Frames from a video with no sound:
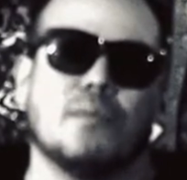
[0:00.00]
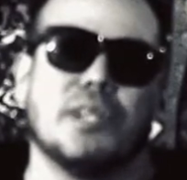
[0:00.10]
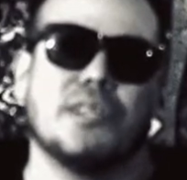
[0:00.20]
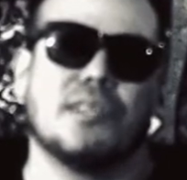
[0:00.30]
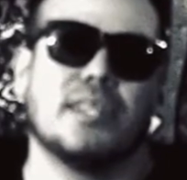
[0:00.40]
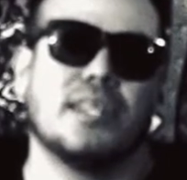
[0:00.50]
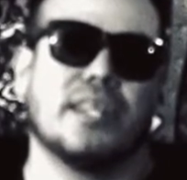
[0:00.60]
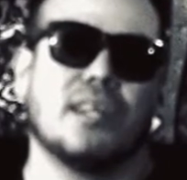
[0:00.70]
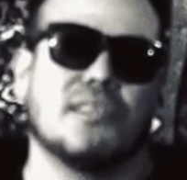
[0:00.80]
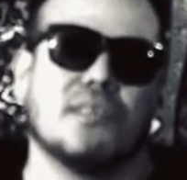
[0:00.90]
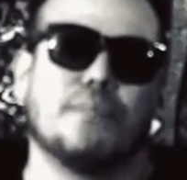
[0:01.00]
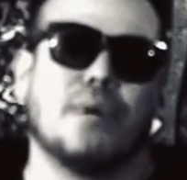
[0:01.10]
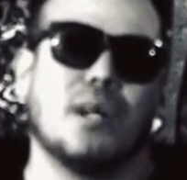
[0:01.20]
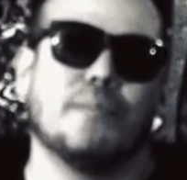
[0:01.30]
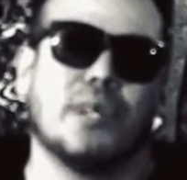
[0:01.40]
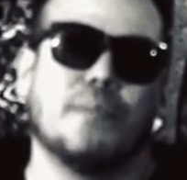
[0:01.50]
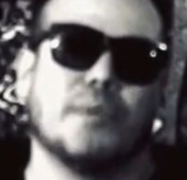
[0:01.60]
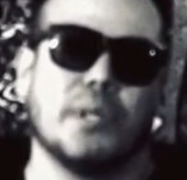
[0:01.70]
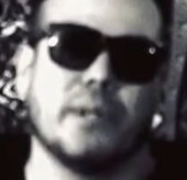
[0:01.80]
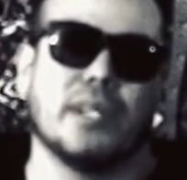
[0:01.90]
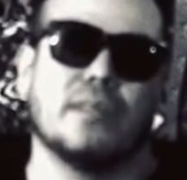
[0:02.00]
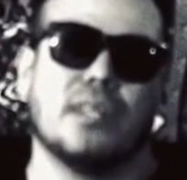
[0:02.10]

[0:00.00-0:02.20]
we usually need to get ourselves pumped up to do it.